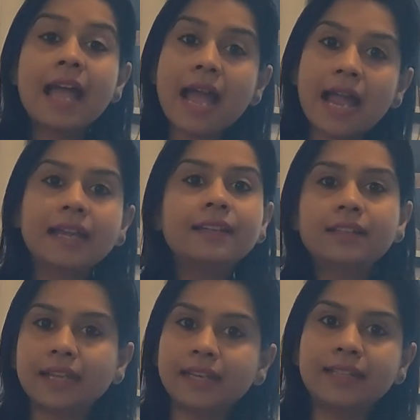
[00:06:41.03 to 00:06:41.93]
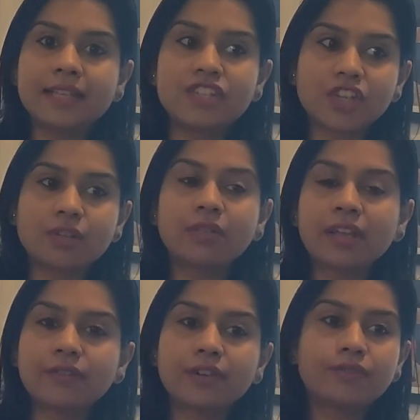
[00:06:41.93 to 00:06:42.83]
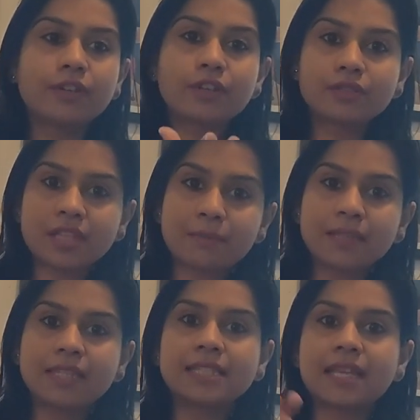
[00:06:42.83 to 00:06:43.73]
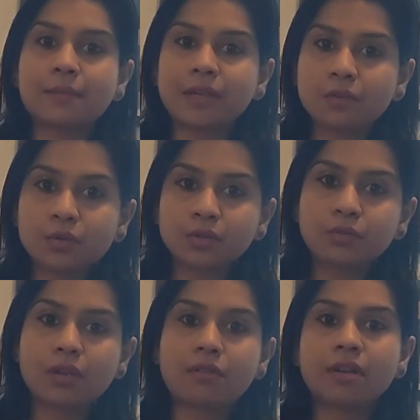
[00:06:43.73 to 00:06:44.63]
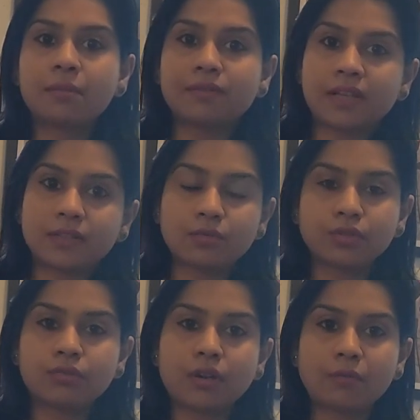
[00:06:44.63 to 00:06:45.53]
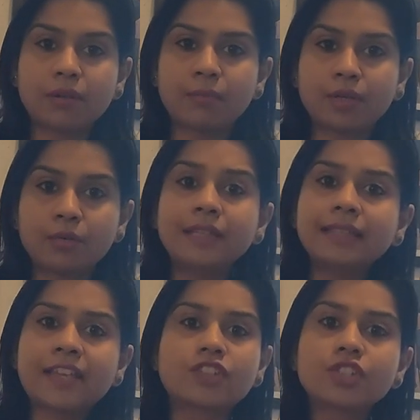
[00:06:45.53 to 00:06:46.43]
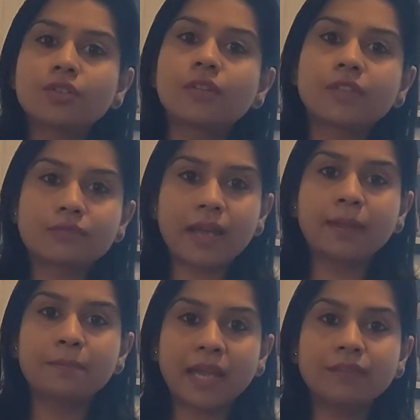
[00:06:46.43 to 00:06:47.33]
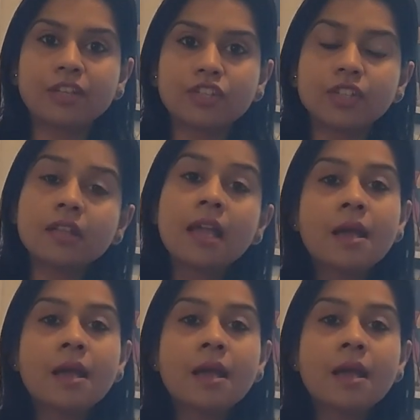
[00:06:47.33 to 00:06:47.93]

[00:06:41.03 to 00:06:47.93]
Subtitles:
and it takes genuine effort for you to submit the assignment, go through round number 1, go through round number 2, and that's just not with my venture.